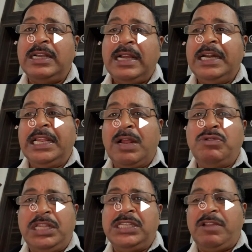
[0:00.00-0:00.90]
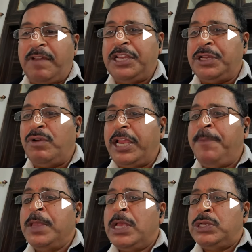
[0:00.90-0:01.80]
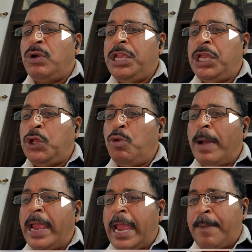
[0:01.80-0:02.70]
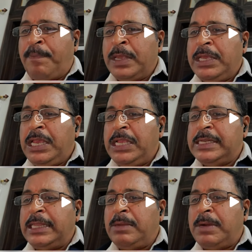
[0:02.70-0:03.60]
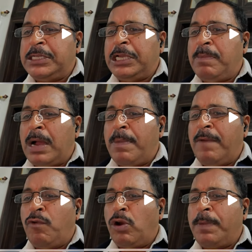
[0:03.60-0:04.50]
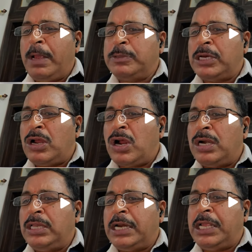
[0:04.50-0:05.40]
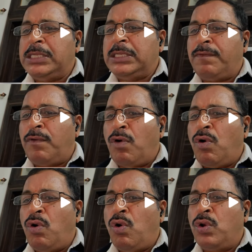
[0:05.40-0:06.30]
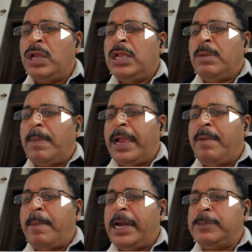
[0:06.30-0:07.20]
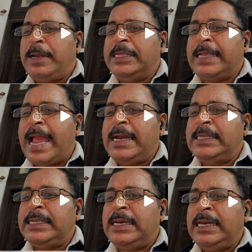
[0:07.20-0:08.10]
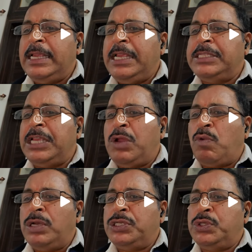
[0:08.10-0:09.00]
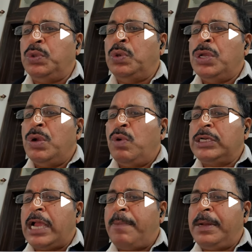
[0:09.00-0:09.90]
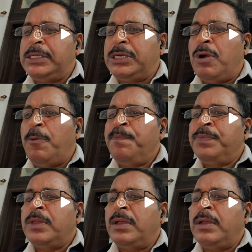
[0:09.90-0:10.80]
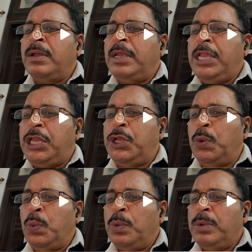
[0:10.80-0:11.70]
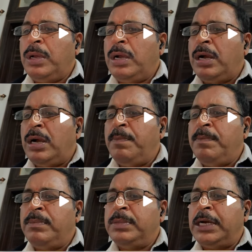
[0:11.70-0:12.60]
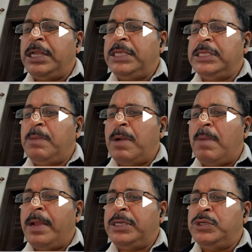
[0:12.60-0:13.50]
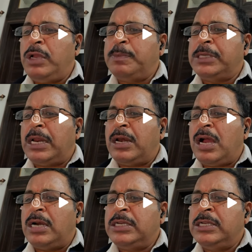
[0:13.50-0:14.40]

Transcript: derive this equation. Okay, so EQ by M is nothing but sigma by 4 pi epsilon naught. That is 4 minus minus cancel is equals to what happens now? EQ, that is sigma by 2 epsilon naught